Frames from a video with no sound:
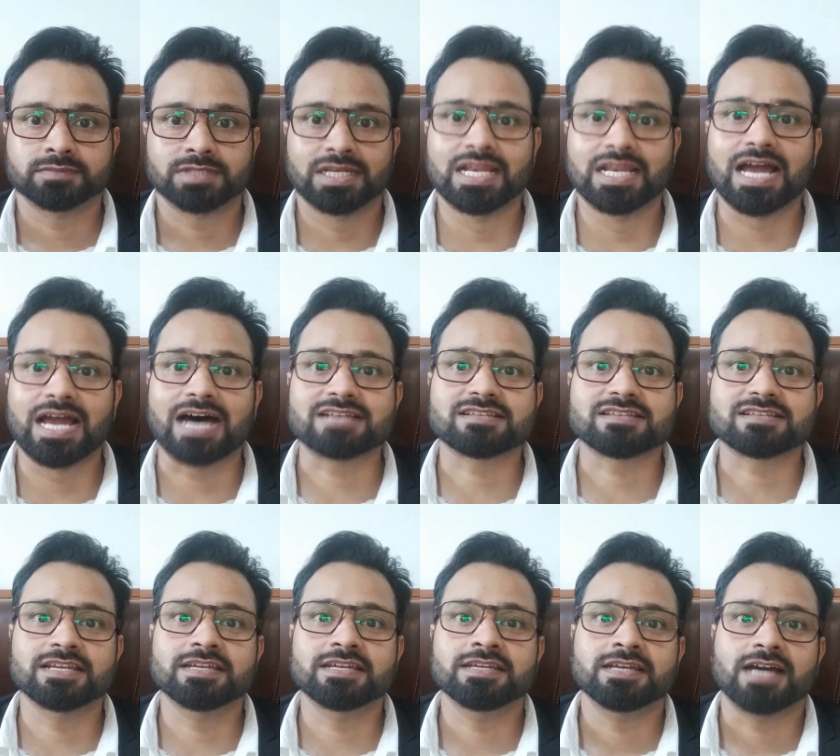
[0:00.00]

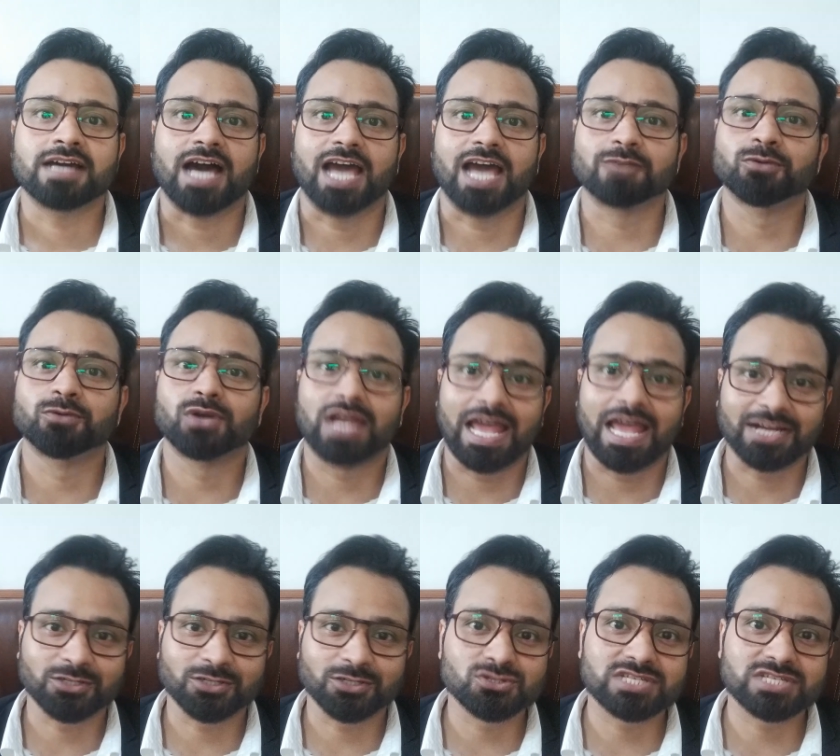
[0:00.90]
Lastly, I would
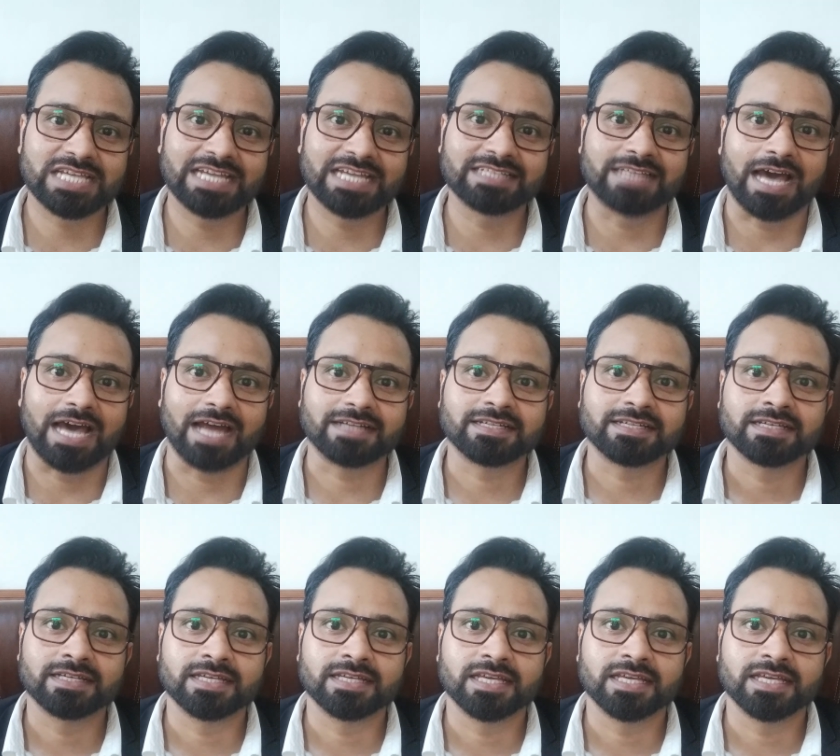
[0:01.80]
like to say that
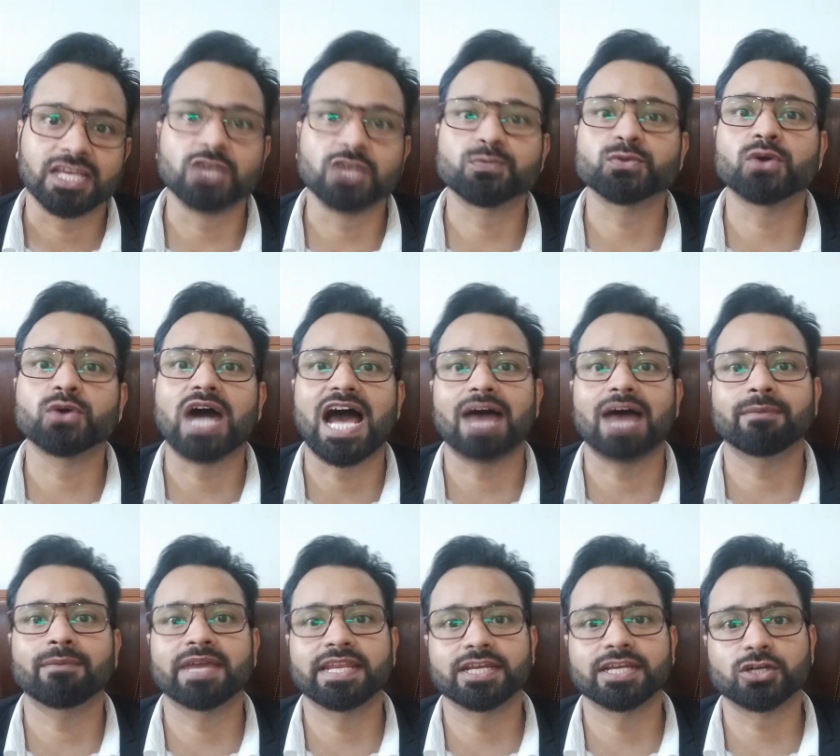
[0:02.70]
if you
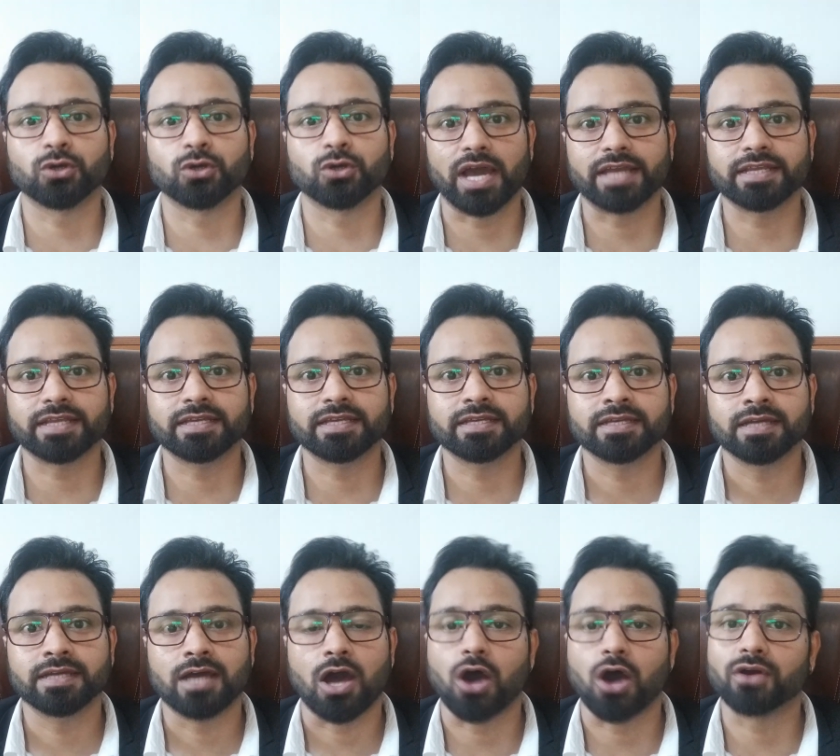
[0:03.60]
have any query
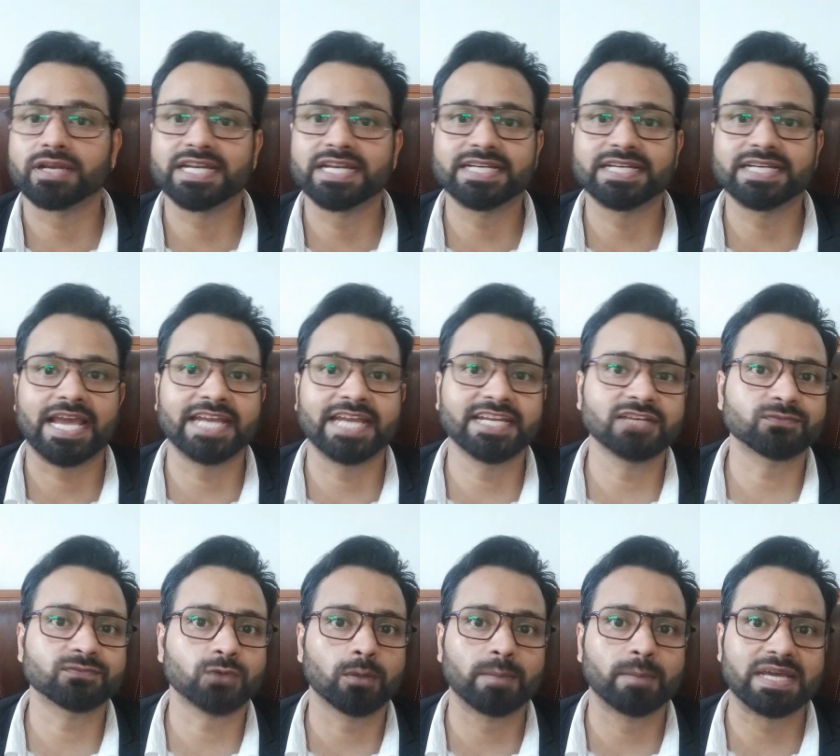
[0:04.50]
or need any
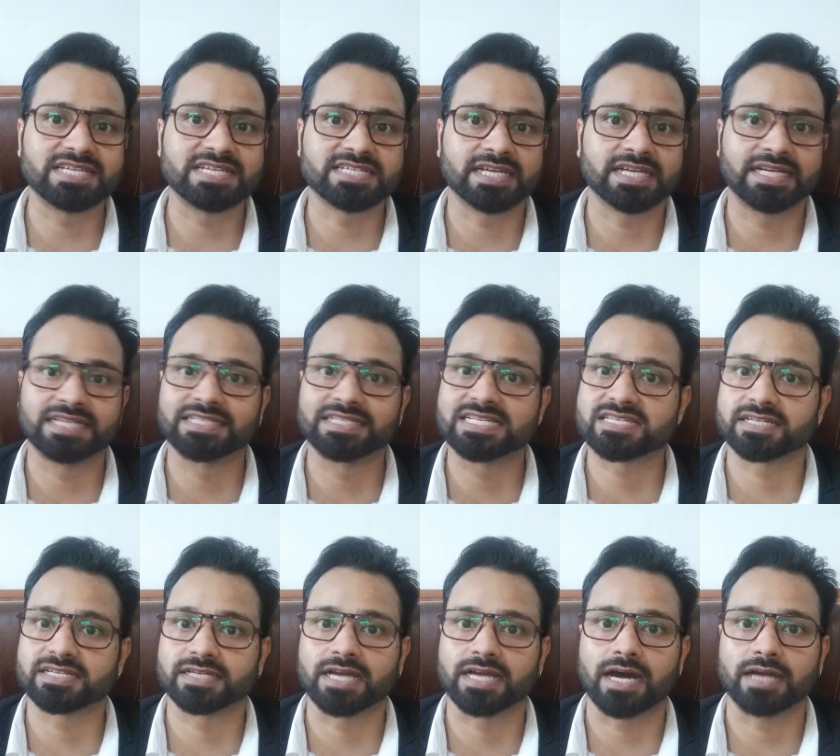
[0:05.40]
information in this
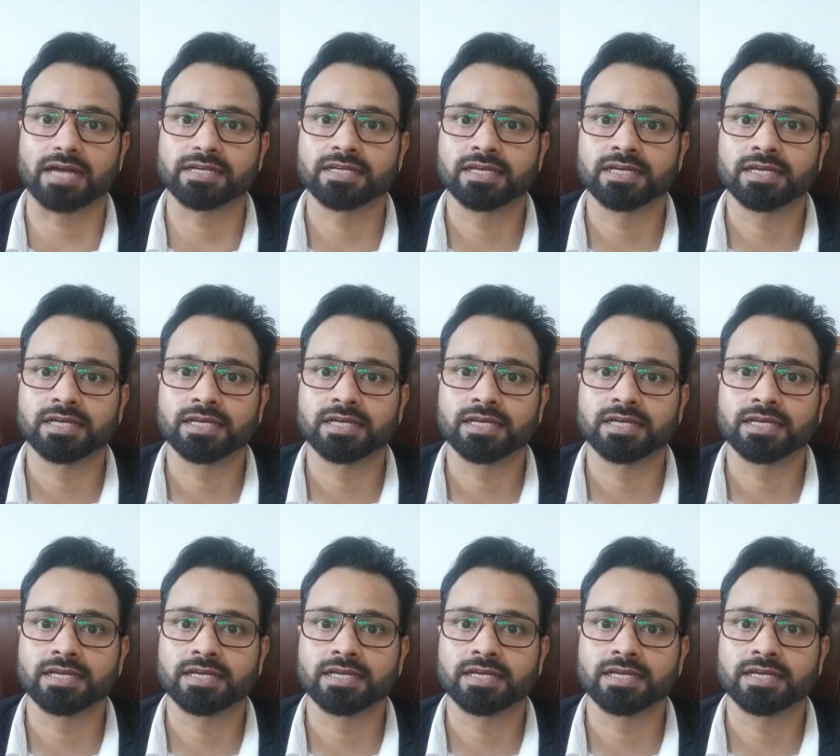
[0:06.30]
regard,